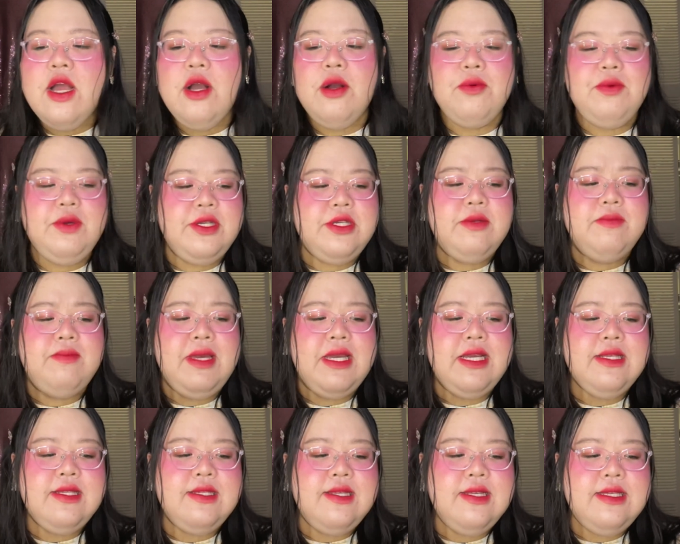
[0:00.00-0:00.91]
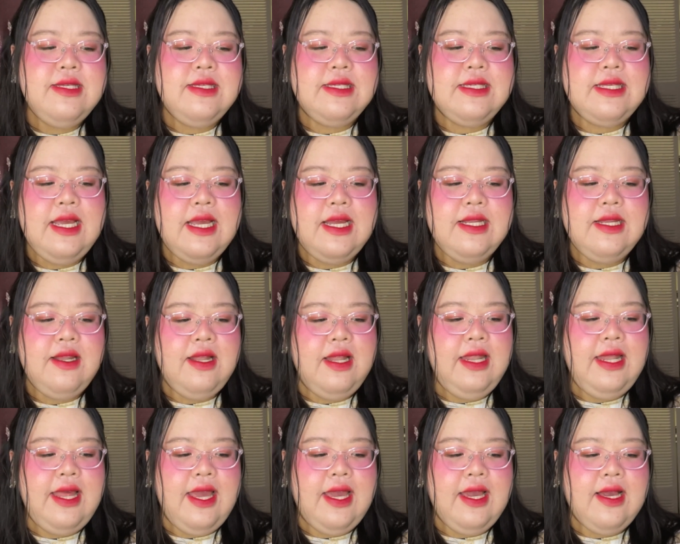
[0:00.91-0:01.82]
which makes this scent
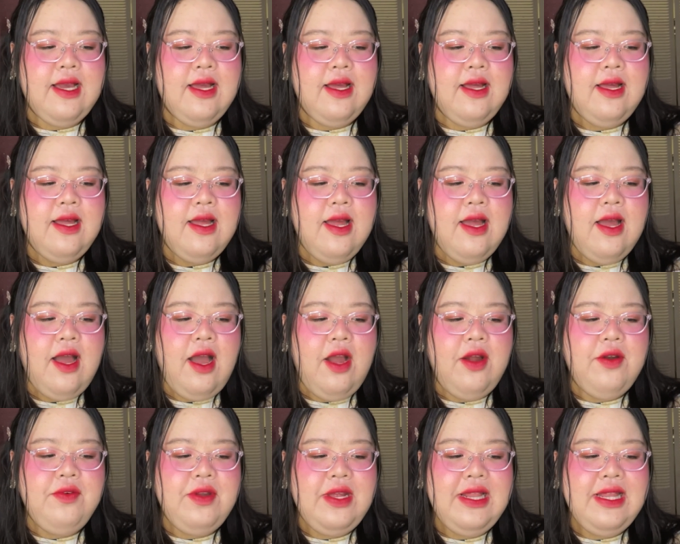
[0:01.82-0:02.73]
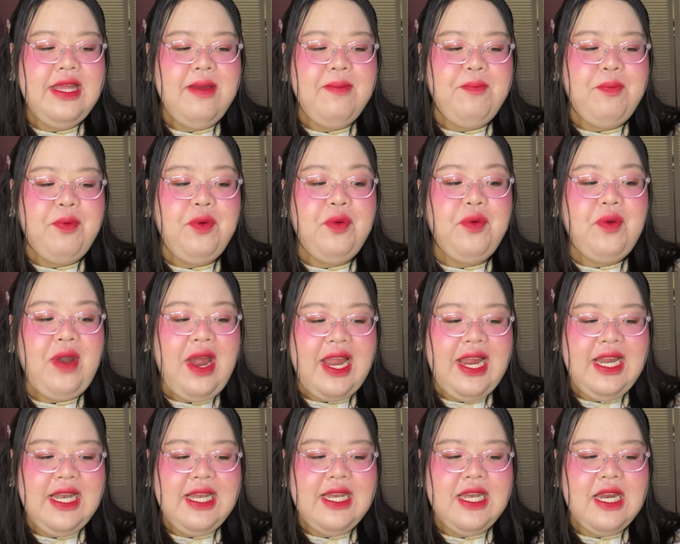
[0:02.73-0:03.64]
like a really
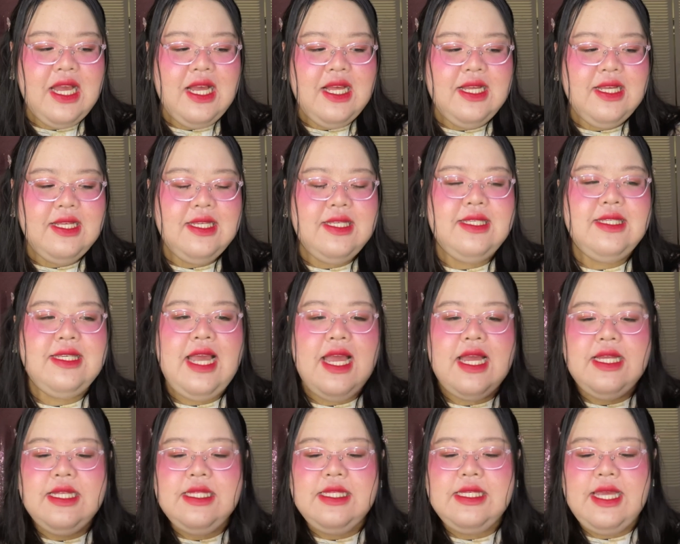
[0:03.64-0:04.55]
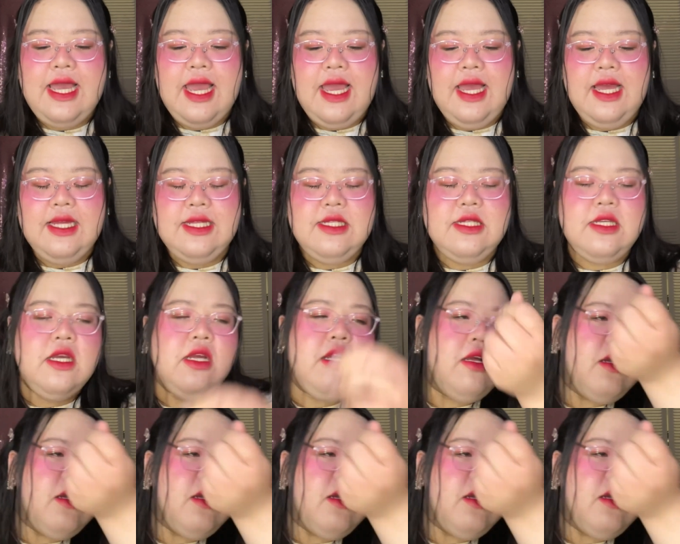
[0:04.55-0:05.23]
bright scent, and